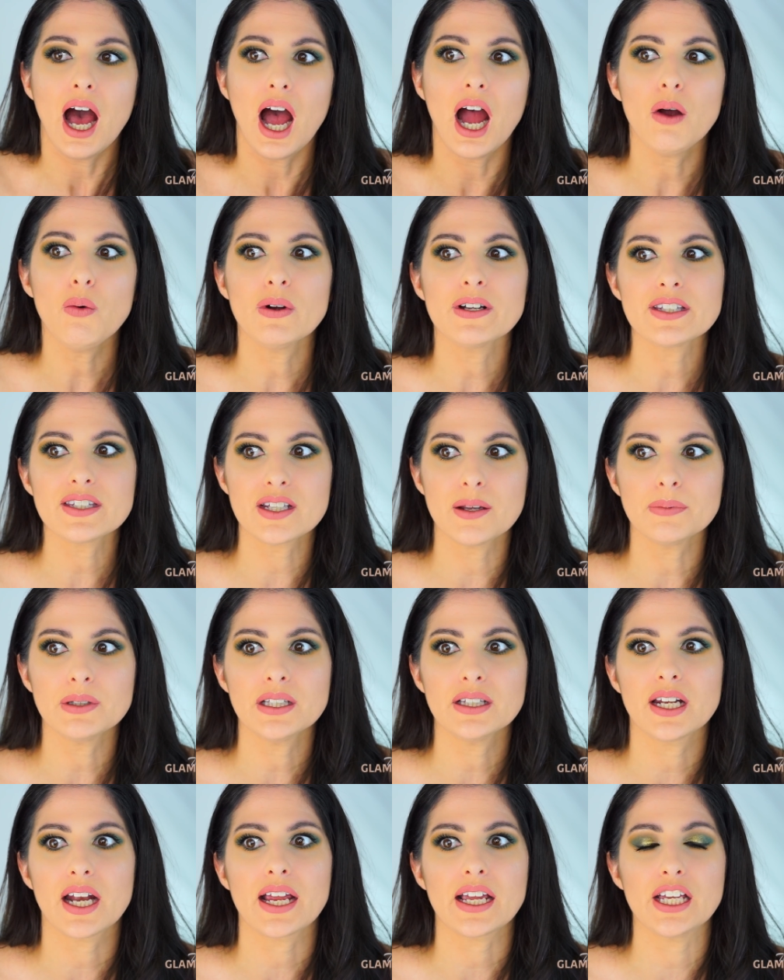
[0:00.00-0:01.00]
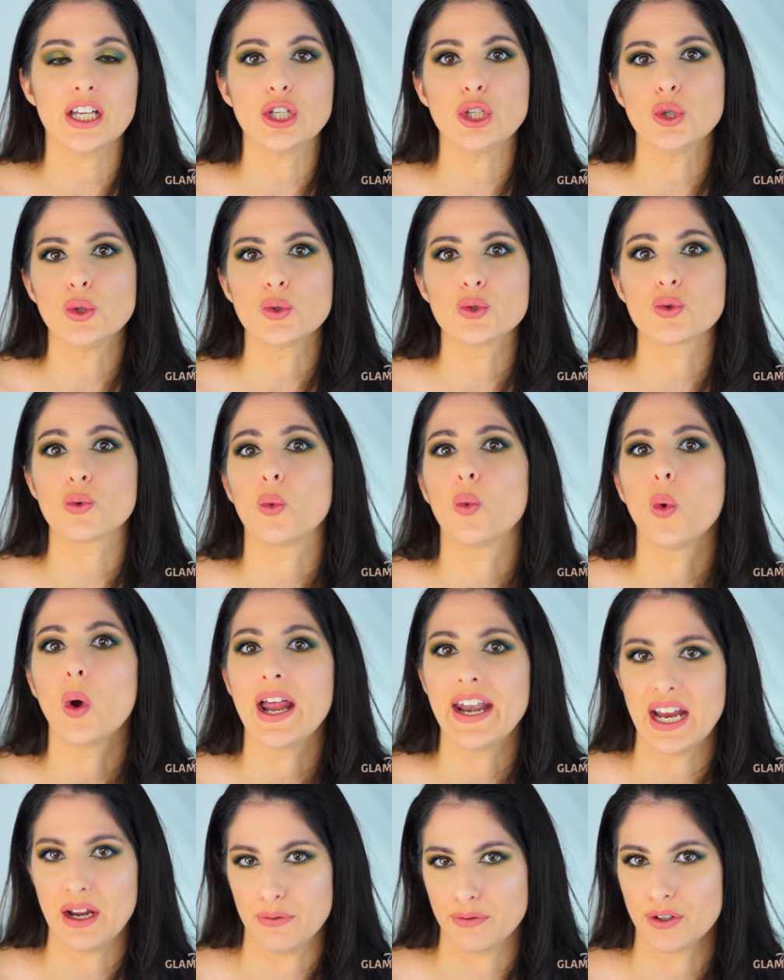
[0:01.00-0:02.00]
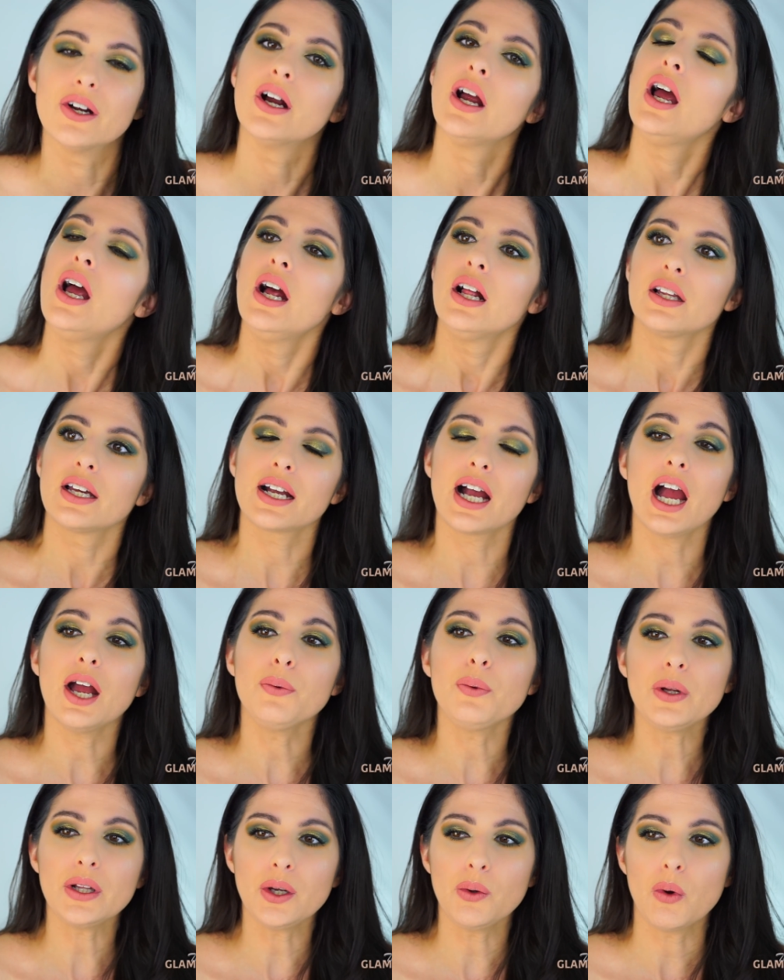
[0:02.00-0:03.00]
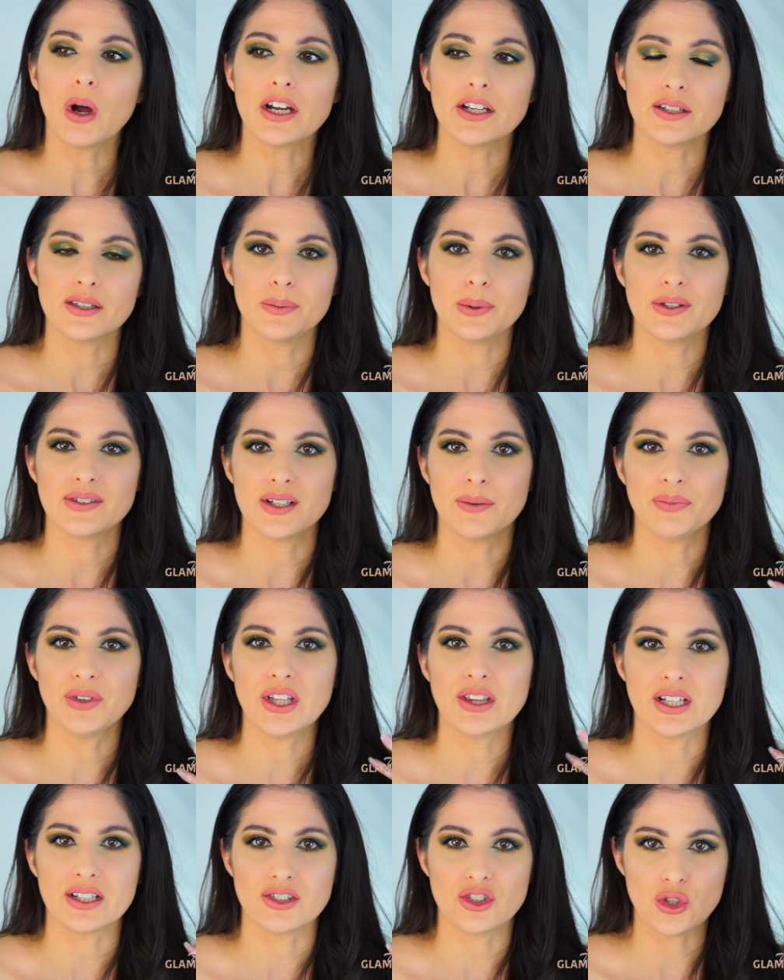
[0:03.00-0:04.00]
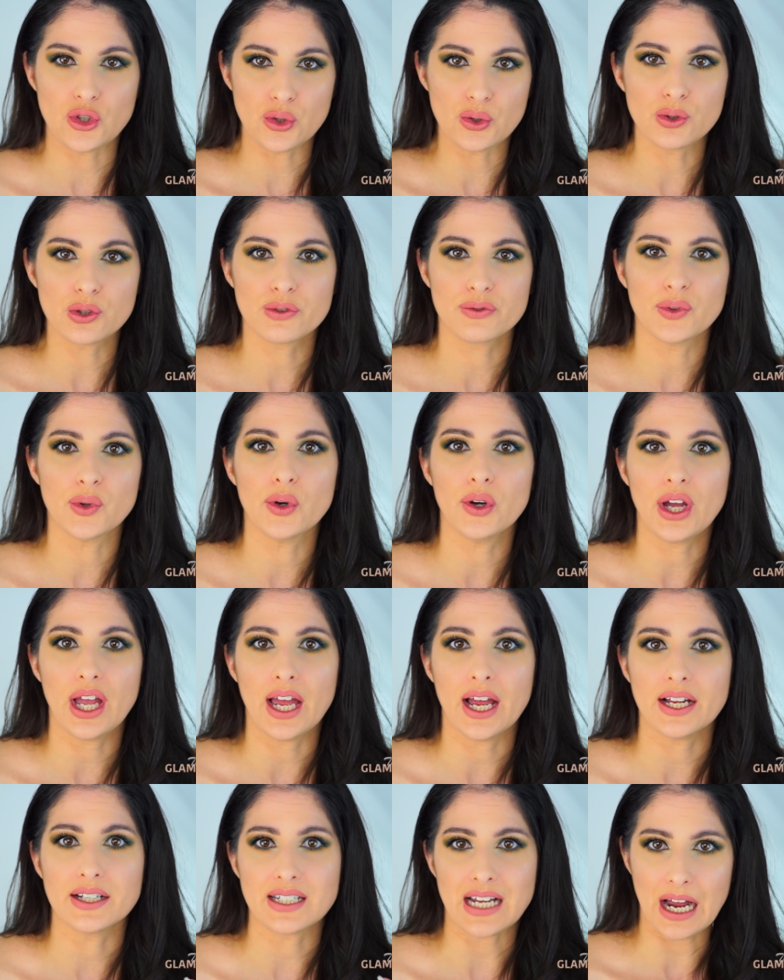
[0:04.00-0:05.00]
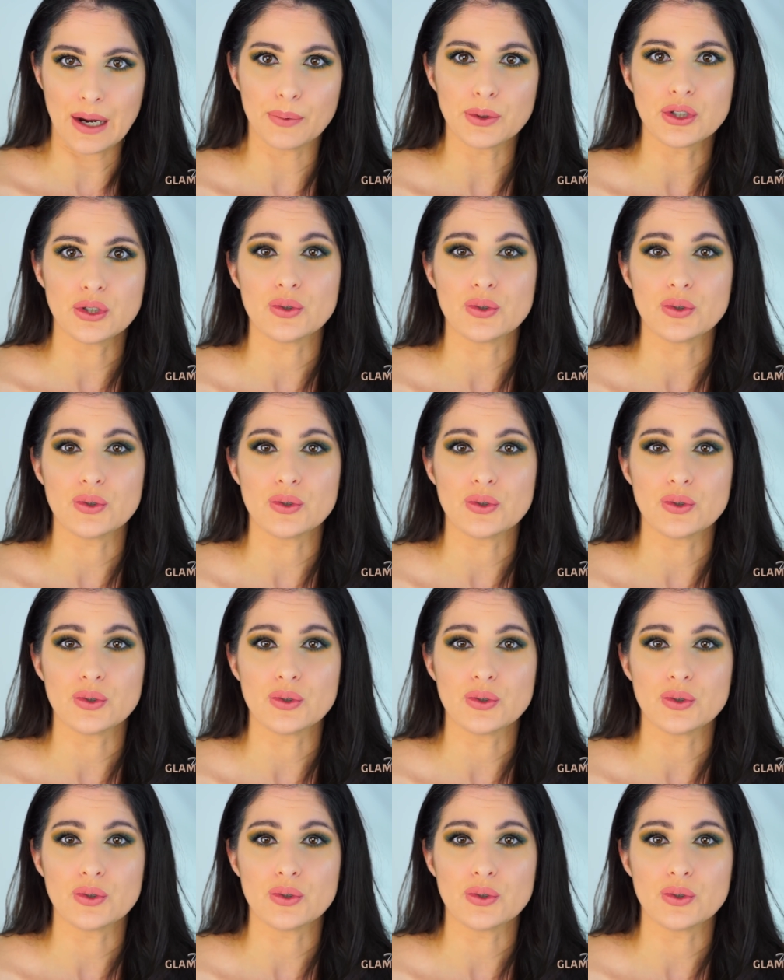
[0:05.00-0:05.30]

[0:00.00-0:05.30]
I want something that I can use whenever. Like, I really want it to be something that's useful and I would